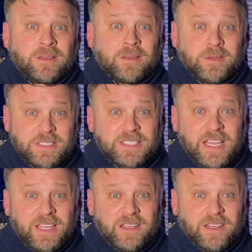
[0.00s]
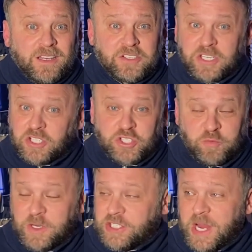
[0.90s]
Is this it? It's going to
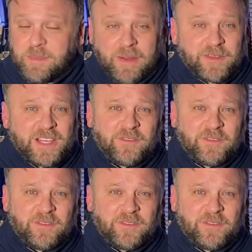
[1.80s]
reshape everything.